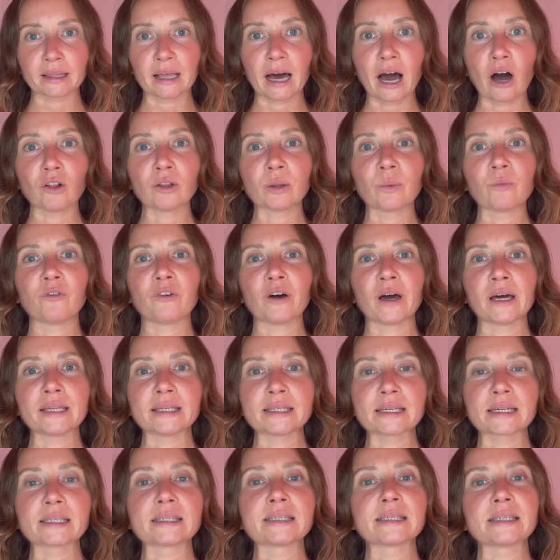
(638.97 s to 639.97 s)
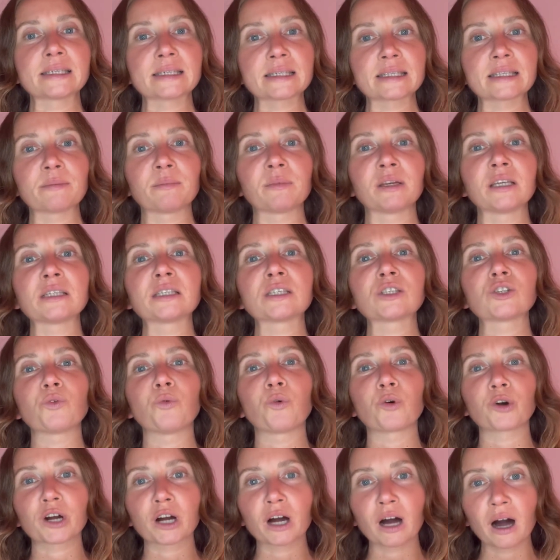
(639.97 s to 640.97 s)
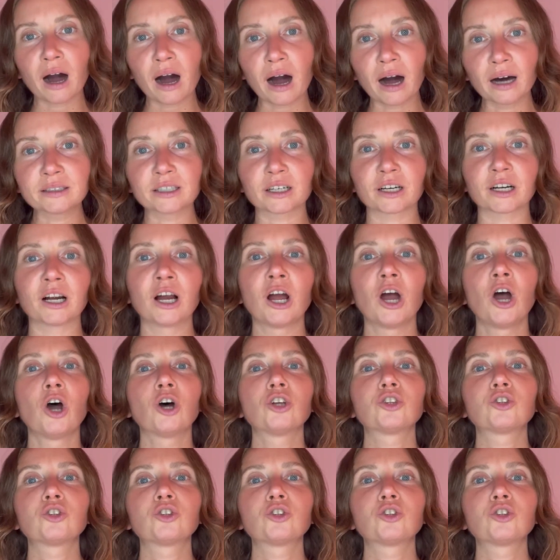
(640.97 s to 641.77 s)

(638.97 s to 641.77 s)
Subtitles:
Now lymphatic system needs to work harder